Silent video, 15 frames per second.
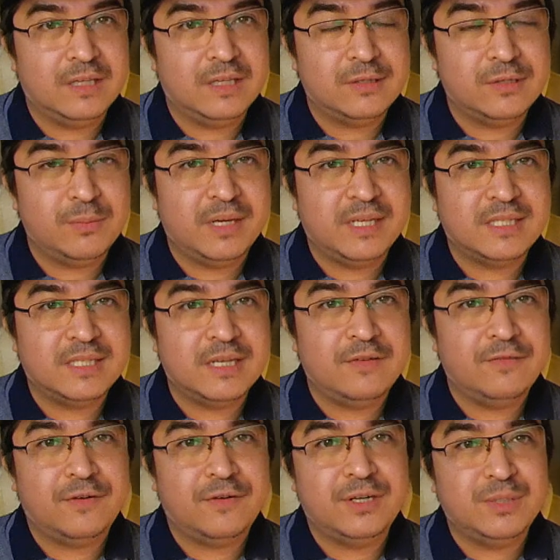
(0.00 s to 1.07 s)
it to my
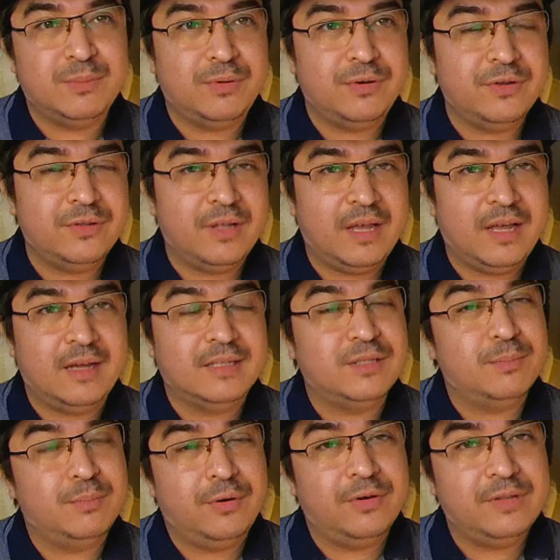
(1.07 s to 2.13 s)
son for his birth as
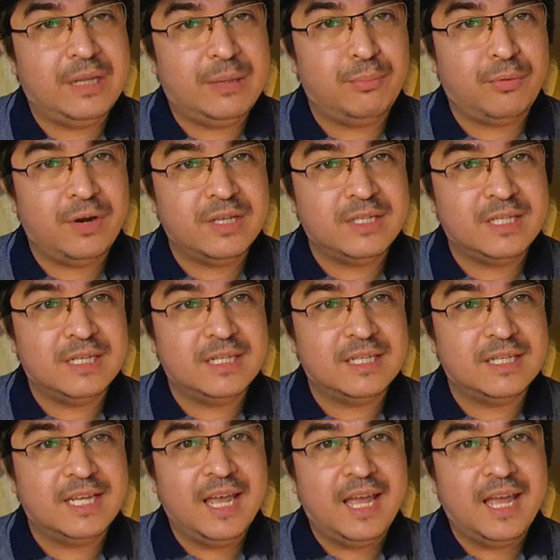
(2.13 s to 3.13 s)
a birthday present,